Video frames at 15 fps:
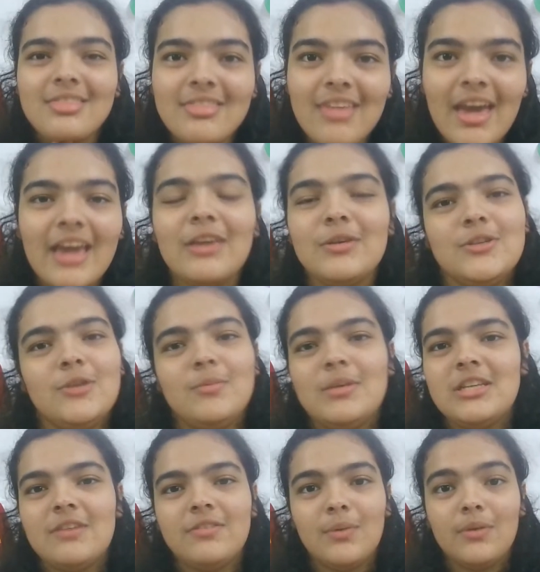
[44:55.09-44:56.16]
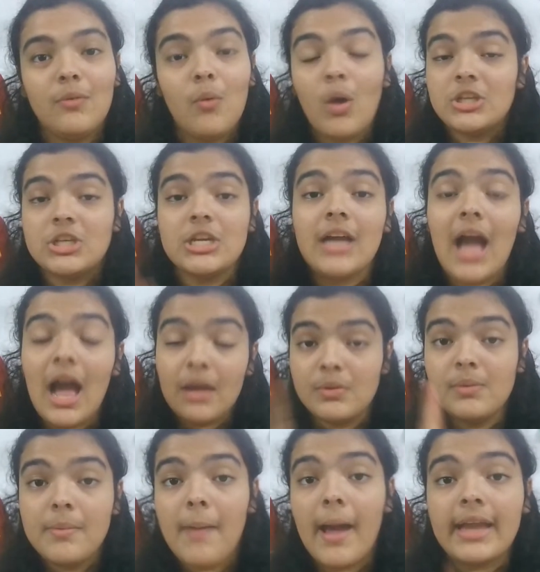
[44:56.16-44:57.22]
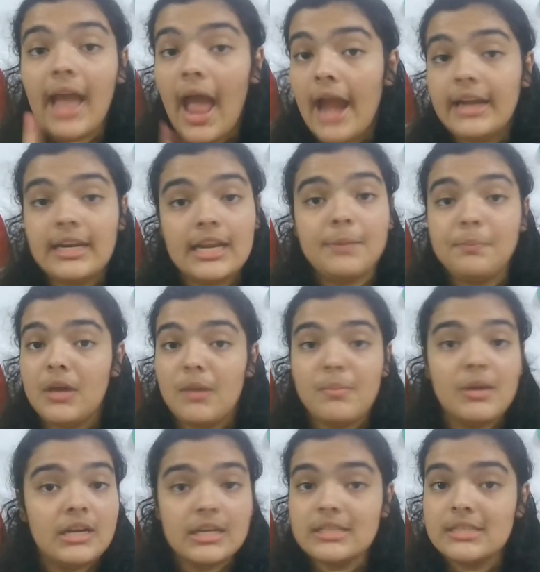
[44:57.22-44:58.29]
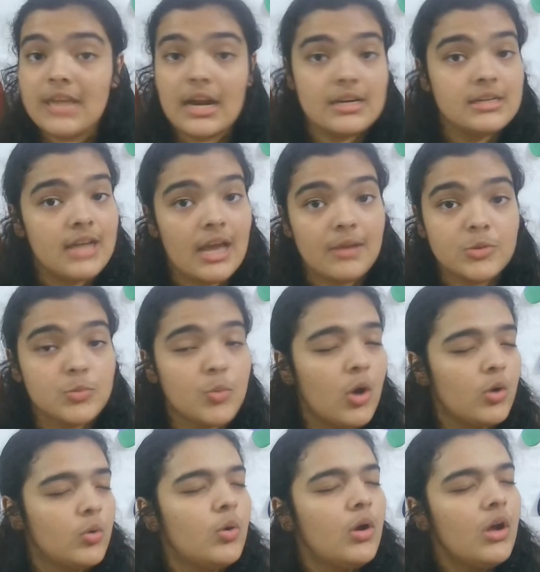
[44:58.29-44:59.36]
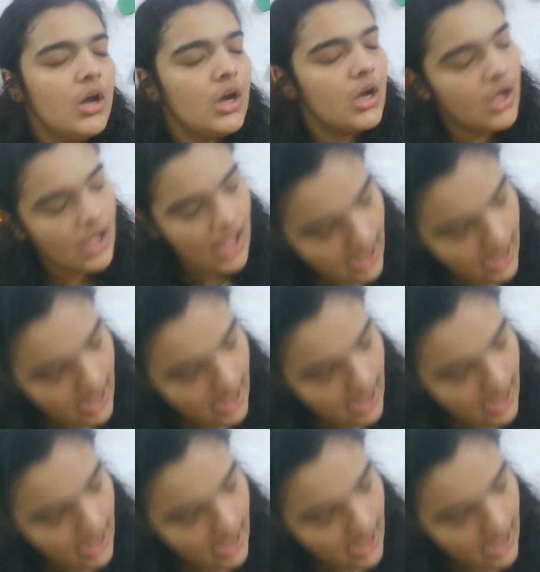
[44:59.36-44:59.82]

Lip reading: thank you so much everyone for watching. I will be back at 8 p.m. Indian Standard Time tomorrow. I